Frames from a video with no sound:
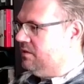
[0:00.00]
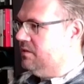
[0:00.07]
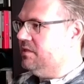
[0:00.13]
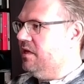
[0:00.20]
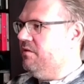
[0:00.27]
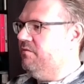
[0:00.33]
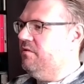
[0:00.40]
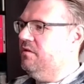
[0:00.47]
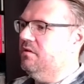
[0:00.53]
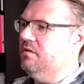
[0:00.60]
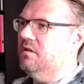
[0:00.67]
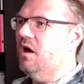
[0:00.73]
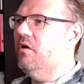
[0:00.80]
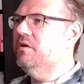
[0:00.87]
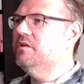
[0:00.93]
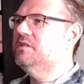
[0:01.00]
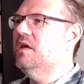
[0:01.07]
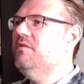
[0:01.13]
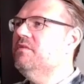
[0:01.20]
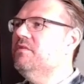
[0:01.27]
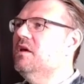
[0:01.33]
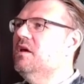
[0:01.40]
Save. Now it's
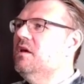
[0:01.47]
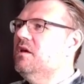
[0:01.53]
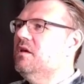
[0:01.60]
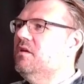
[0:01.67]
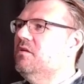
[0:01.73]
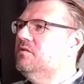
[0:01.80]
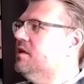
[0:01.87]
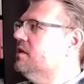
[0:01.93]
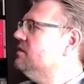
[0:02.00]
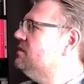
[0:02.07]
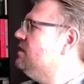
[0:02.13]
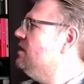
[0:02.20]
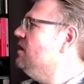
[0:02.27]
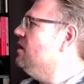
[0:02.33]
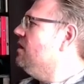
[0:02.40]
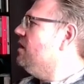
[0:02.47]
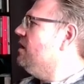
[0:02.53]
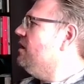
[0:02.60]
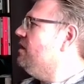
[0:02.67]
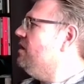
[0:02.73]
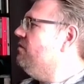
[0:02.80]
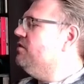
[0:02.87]
saved. You can see
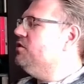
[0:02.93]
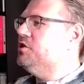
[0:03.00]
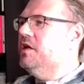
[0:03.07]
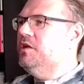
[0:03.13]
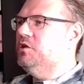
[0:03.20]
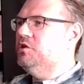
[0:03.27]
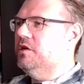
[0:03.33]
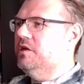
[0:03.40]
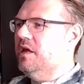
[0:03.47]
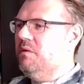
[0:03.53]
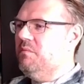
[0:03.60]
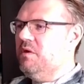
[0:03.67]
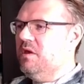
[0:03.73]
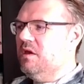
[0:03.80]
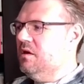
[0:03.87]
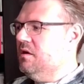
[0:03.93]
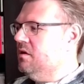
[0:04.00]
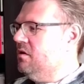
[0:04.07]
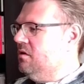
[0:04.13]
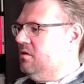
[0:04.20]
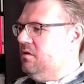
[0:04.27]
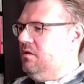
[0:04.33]
it even changed the name here.
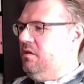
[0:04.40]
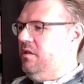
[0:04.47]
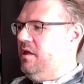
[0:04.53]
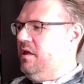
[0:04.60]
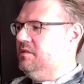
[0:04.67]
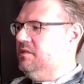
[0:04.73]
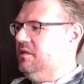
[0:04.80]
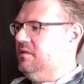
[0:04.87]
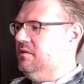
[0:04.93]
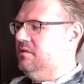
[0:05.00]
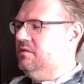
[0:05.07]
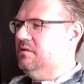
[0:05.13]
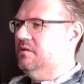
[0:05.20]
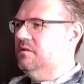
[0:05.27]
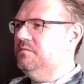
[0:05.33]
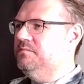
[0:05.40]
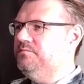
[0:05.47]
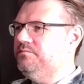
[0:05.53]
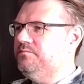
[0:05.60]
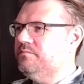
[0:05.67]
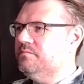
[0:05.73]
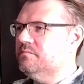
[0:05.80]
That's it. Yeah.
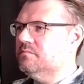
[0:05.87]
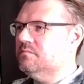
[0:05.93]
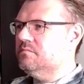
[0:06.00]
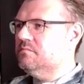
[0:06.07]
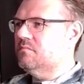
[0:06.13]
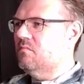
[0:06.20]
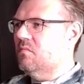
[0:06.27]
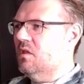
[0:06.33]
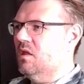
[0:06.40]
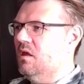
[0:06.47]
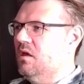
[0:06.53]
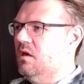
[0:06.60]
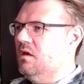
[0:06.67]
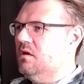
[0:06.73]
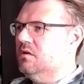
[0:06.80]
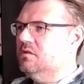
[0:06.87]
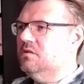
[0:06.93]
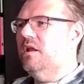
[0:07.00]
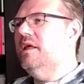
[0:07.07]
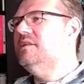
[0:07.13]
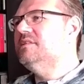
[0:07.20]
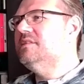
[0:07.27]
So
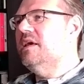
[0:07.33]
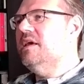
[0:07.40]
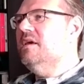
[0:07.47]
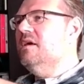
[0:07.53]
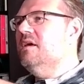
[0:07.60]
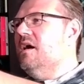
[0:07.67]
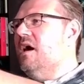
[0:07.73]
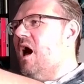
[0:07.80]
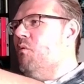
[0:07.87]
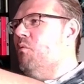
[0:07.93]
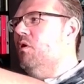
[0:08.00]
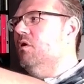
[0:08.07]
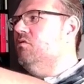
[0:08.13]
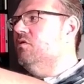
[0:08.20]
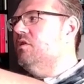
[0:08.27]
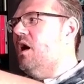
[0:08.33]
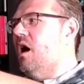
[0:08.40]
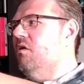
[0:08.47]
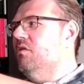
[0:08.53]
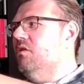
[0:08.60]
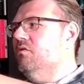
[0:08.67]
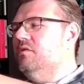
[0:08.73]
let's say I want to
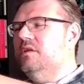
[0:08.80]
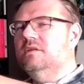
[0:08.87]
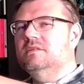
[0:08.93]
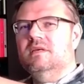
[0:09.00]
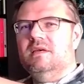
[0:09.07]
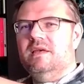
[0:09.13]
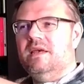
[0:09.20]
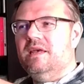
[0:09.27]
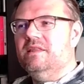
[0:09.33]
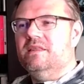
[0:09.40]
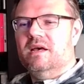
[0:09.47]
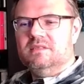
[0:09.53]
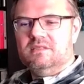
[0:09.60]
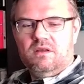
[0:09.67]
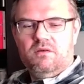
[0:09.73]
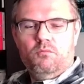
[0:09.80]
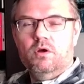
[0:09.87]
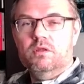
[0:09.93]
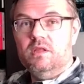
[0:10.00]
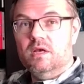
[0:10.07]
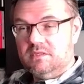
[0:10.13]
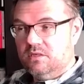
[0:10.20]
download this. It does not.
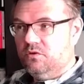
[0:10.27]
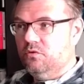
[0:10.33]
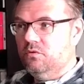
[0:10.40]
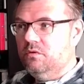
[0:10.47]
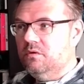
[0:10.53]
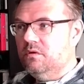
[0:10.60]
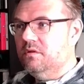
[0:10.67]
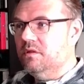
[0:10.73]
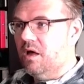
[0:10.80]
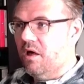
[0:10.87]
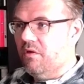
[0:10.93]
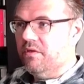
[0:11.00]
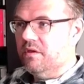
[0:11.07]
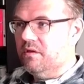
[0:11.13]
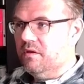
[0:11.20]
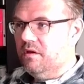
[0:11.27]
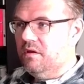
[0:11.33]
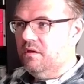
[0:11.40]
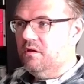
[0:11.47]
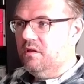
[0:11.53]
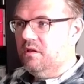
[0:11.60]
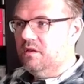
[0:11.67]
What does it do? Nothing. Yeah.
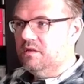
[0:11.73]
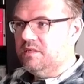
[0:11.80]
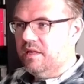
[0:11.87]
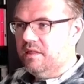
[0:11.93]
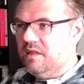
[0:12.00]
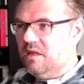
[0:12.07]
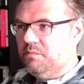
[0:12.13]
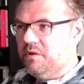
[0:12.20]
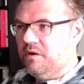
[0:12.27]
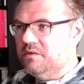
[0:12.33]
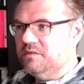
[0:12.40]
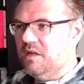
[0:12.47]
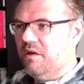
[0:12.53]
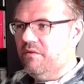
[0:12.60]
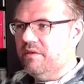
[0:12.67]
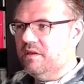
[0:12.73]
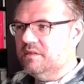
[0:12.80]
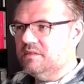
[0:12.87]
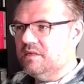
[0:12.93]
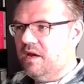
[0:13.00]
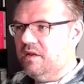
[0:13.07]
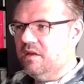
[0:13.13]
In the setup, there is nothing
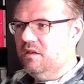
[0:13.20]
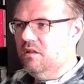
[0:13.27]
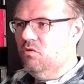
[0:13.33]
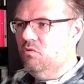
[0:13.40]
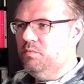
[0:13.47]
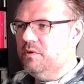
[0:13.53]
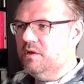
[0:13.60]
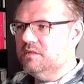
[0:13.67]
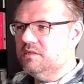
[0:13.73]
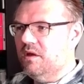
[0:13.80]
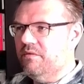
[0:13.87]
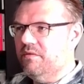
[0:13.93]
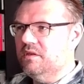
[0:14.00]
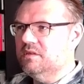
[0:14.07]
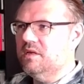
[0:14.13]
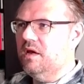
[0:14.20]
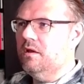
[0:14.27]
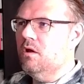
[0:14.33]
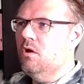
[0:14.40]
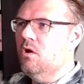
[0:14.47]
inside. In loop, there's nothing inside.